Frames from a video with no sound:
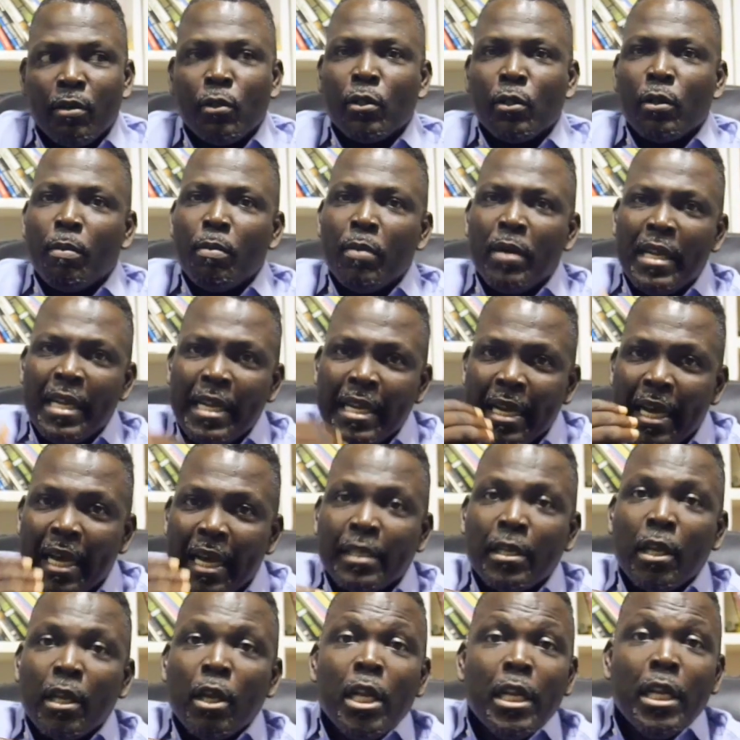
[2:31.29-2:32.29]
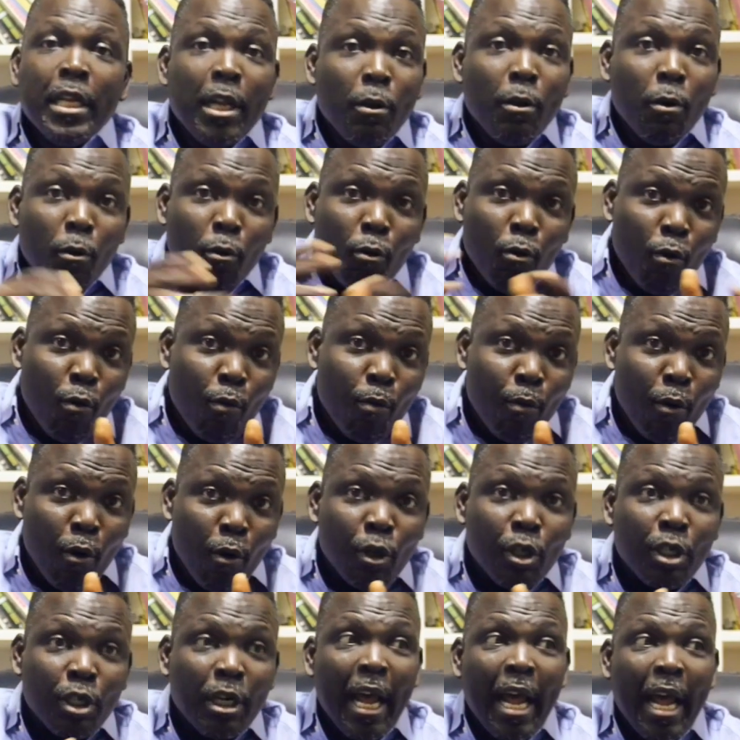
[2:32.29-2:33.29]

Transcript: Some leaders, they don't know much,